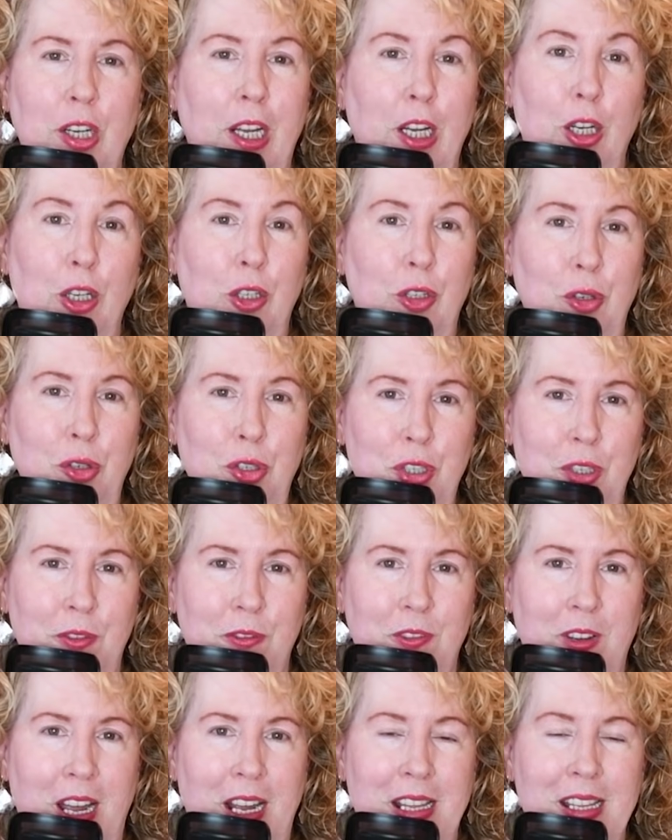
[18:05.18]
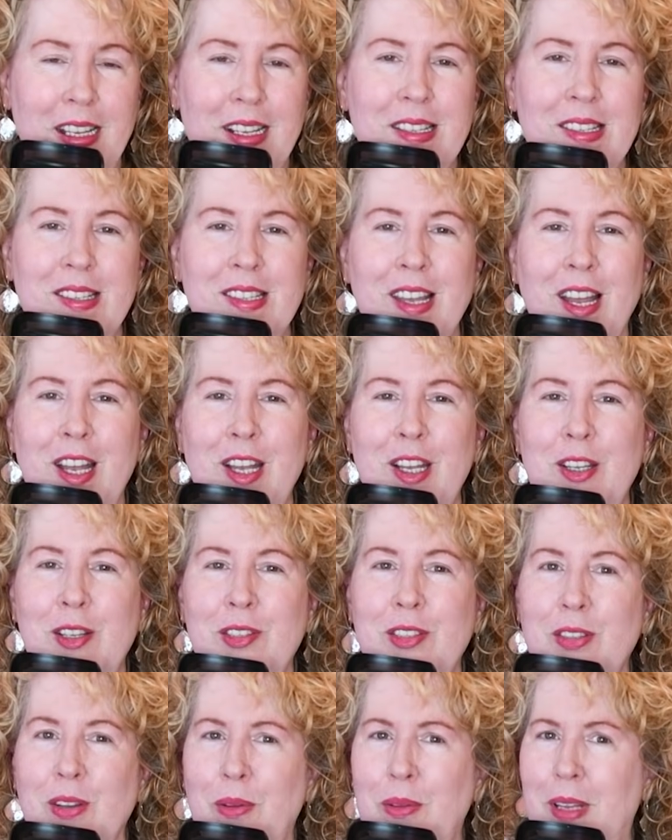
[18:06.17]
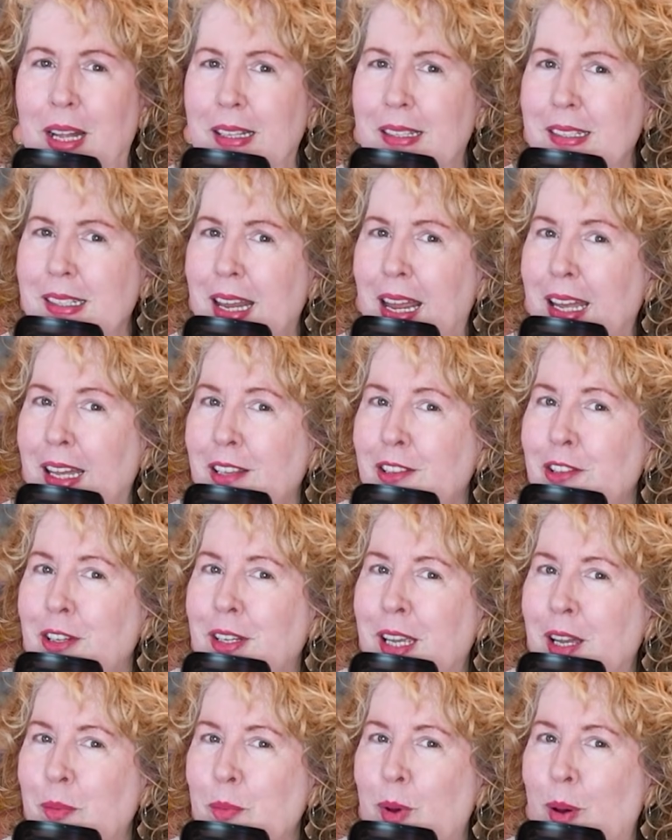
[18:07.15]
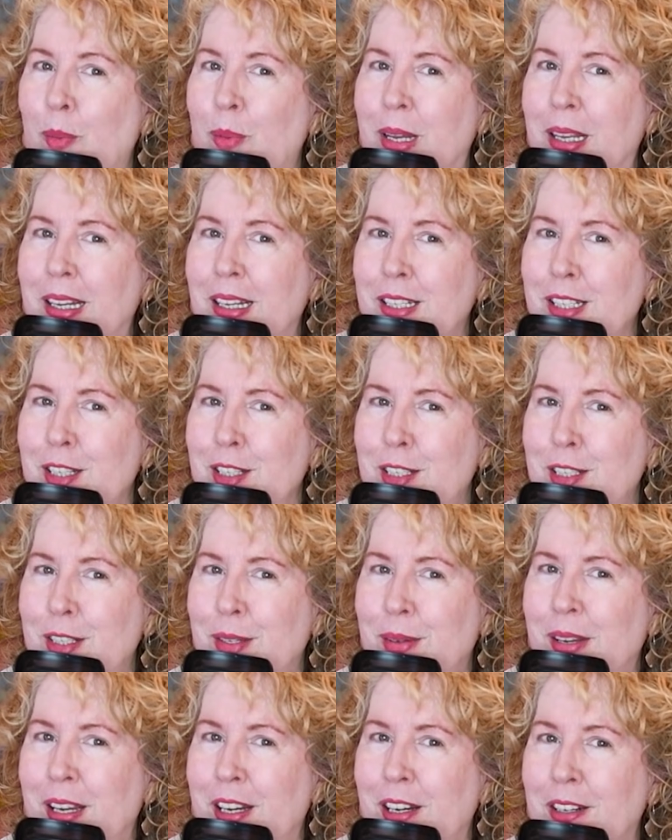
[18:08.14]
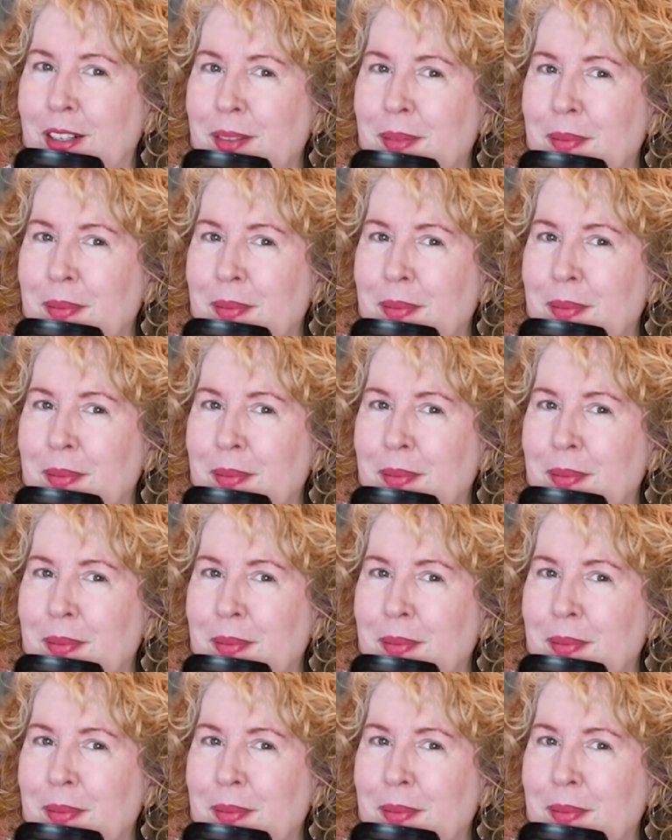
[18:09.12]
and Gucciify this. So let's take a look at what we need to do here.